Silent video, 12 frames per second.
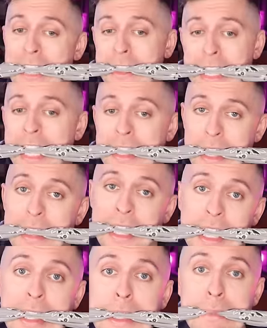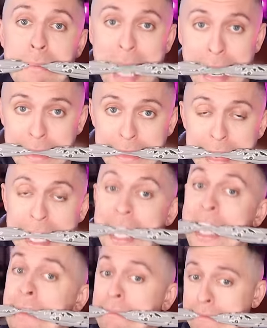if you had something in your mouth,
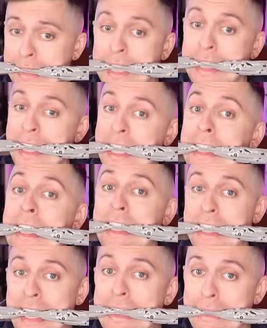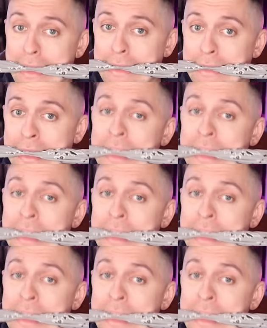it's very hard to say things.